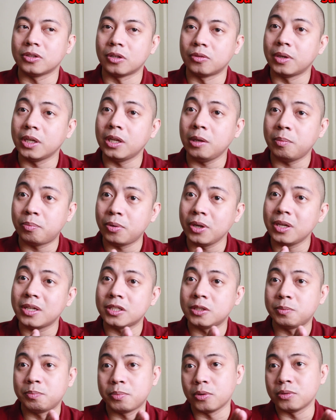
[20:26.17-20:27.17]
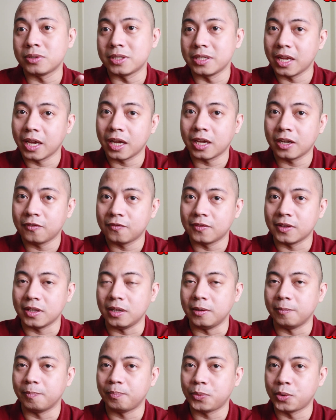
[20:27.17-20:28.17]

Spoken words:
already predisposed negatively